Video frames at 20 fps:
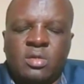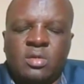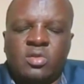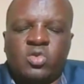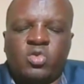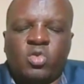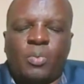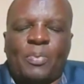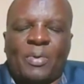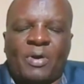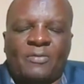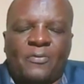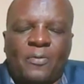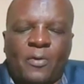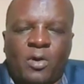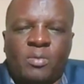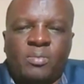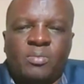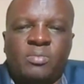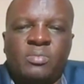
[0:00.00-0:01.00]
to
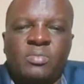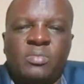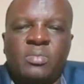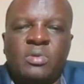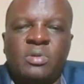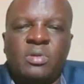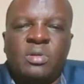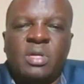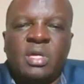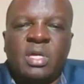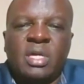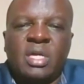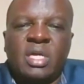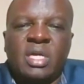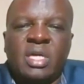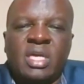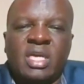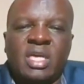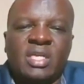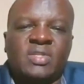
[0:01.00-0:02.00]
perform
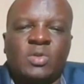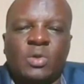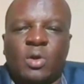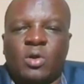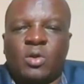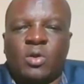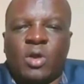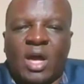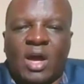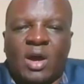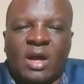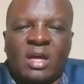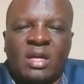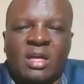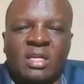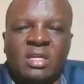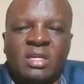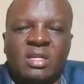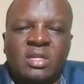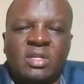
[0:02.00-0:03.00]
his or her
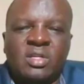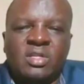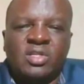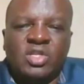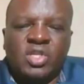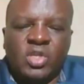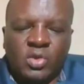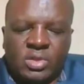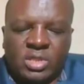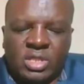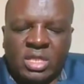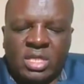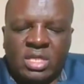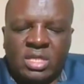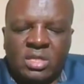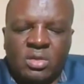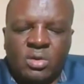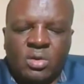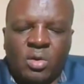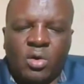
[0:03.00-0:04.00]
duty
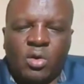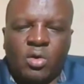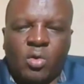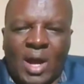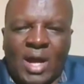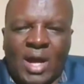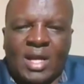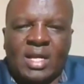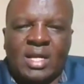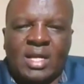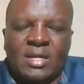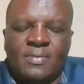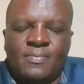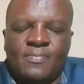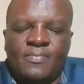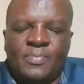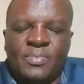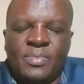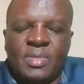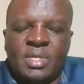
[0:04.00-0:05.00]
or work
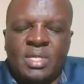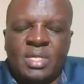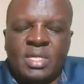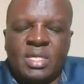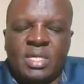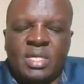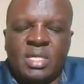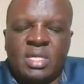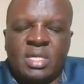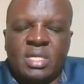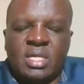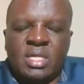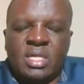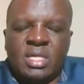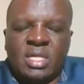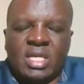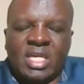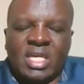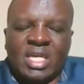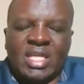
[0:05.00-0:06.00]

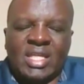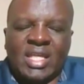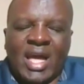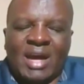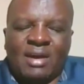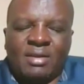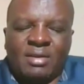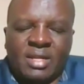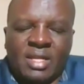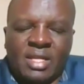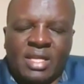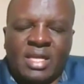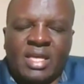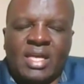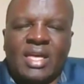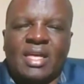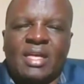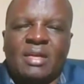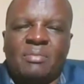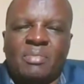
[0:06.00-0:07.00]
in a ready
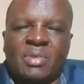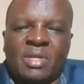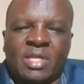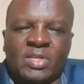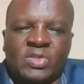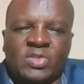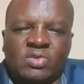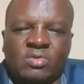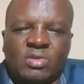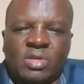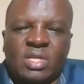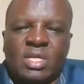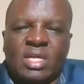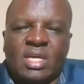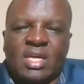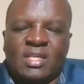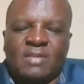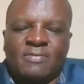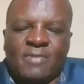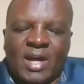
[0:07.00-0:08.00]
ministry
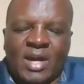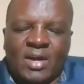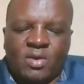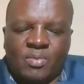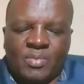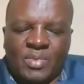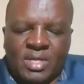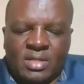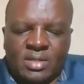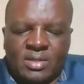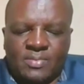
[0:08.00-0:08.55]
environment.